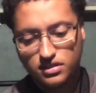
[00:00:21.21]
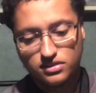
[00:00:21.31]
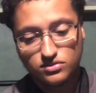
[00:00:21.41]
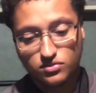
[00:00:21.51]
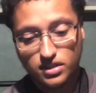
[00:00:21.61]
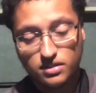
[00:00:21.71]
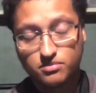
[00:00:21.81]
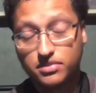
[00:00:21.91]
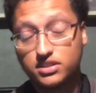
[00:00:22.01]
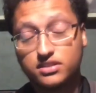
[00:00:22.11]
and this is why a
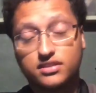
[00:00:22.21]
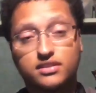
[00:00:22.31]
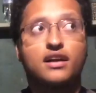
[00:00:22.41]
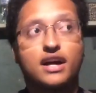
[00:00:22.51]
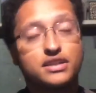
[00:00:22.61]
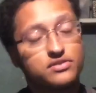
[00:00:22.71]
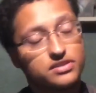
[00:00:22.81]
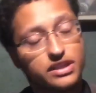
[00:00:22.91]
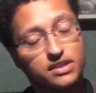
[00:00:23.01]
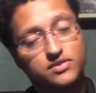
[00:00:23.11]
bunch of classical
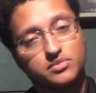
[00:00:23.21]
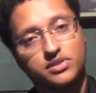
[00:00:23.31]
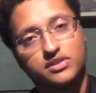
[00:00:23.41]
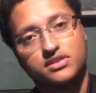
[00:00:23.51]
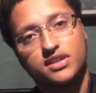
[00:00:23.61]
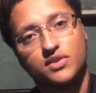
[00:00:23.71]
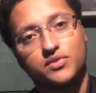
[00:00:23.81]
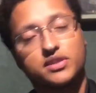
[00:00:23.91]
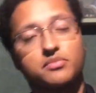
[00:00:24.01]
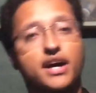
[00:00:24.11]
saxophone players sound
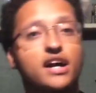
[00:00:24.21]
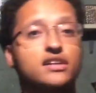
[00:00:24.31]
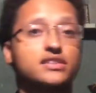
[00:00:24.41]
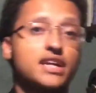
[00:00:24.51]
really bad in